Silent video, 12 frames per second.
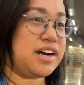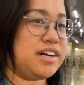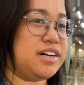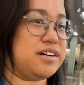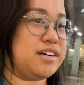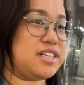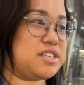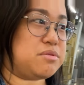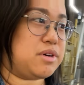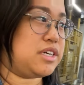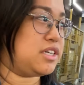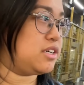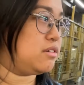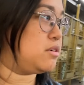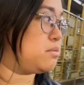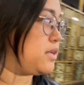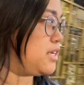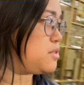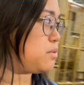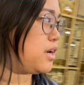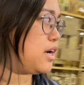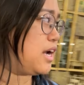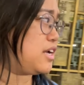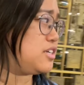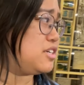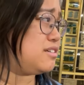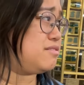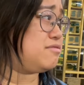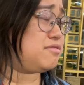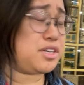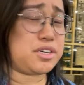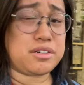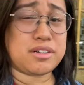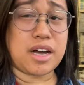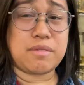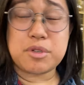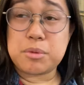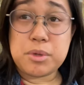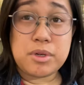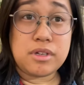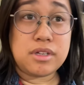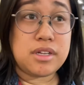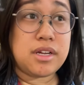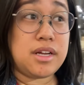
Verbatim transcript: don't know, I just wanted to go to a place where I could feel comfortable